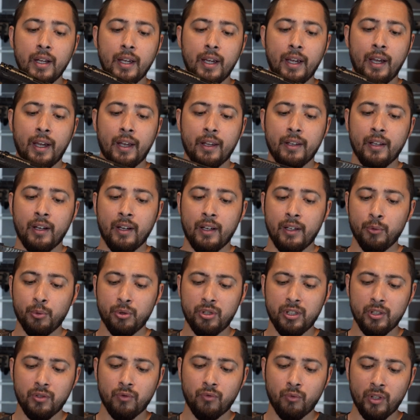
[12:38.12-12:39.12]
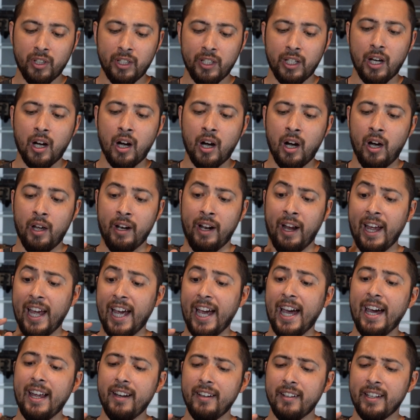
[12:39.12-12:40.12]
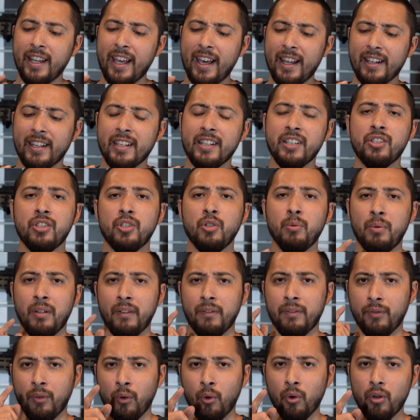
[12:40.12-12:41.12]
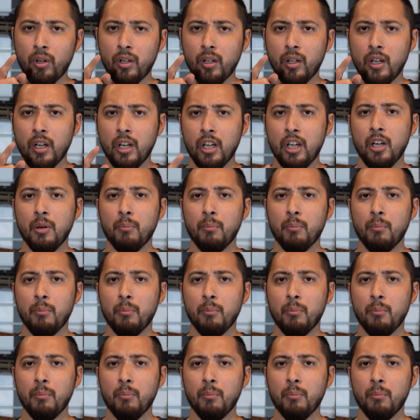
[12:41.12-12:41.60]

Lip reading: And it was just really odd. I had that issue before,